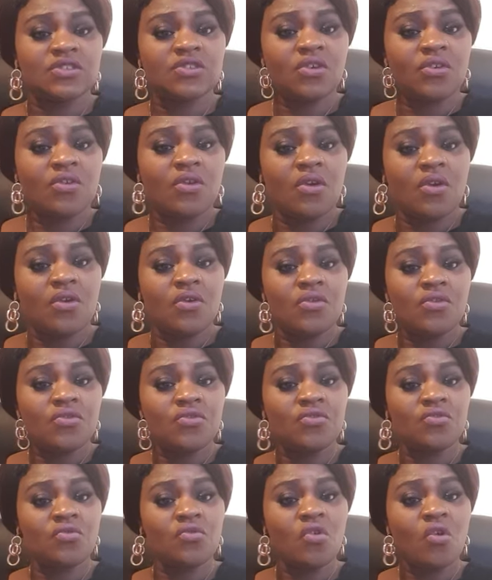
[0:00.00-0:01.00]
Doro,
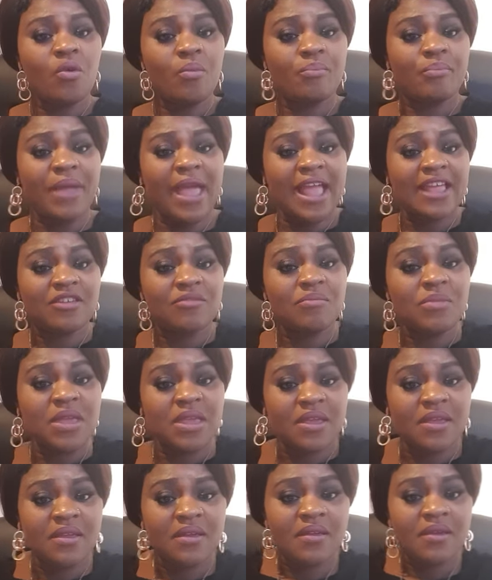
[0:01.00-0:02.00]
you go beg
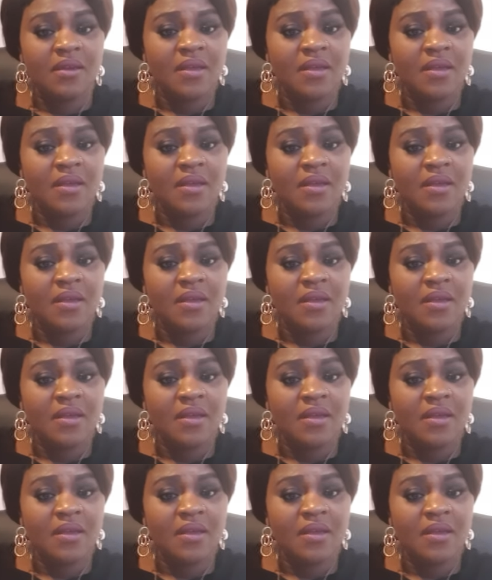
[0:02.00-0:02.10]
me,